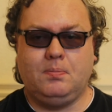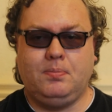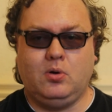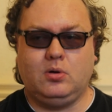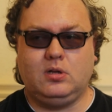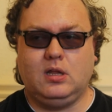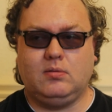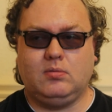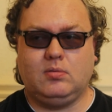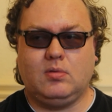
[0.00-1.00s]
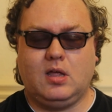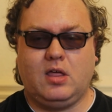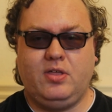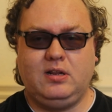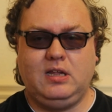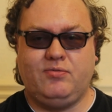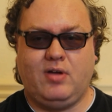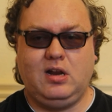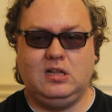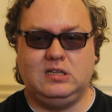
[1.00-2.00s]
But I think the
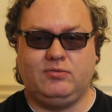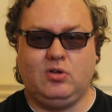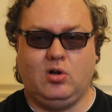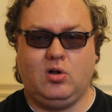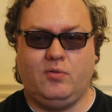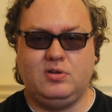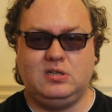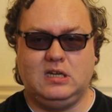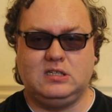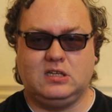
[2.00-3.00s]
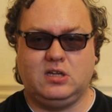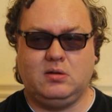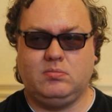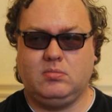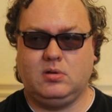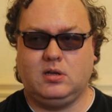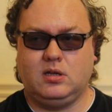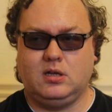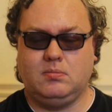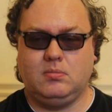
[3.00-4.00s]
advantage I've got obviously is as a
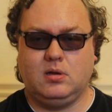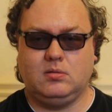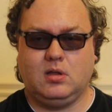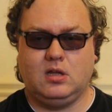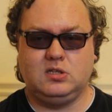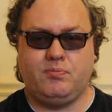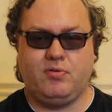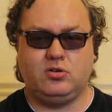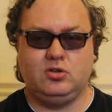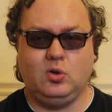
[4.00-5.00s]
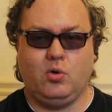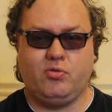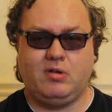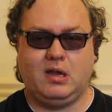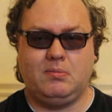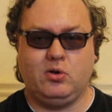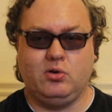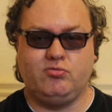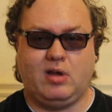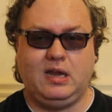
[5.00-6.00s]
uh, as a professional author, I am a
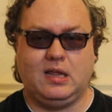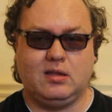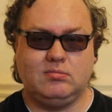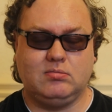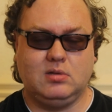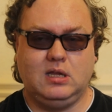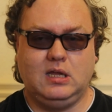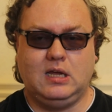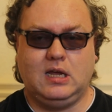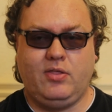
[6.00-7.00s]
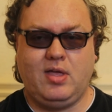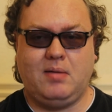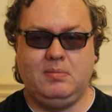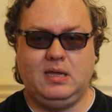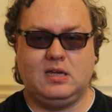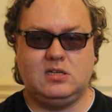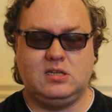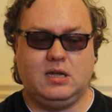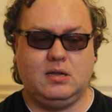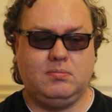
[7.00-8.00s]
good writer, and that makes
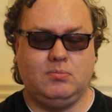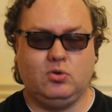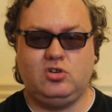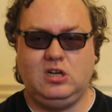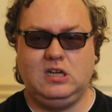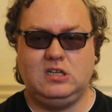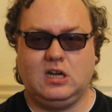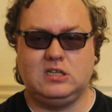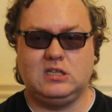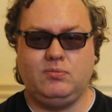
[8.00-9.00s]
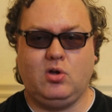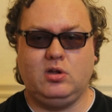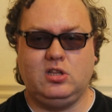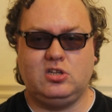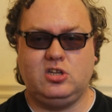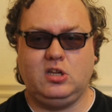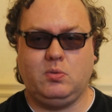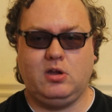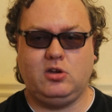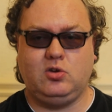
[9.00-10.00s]
it much easier because I'm not in the
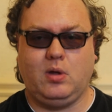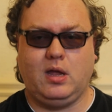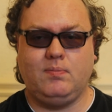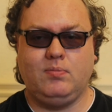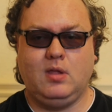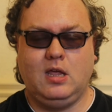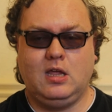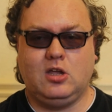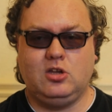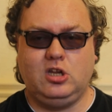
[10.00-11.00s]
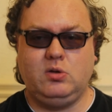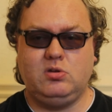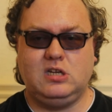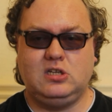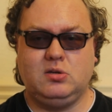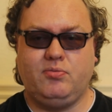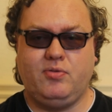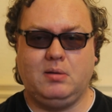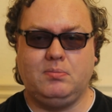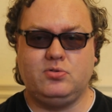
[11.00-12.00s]
situation where because you do see some
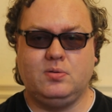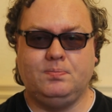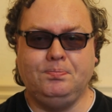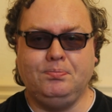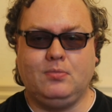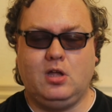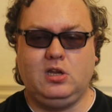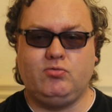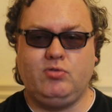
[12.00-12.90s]
films and you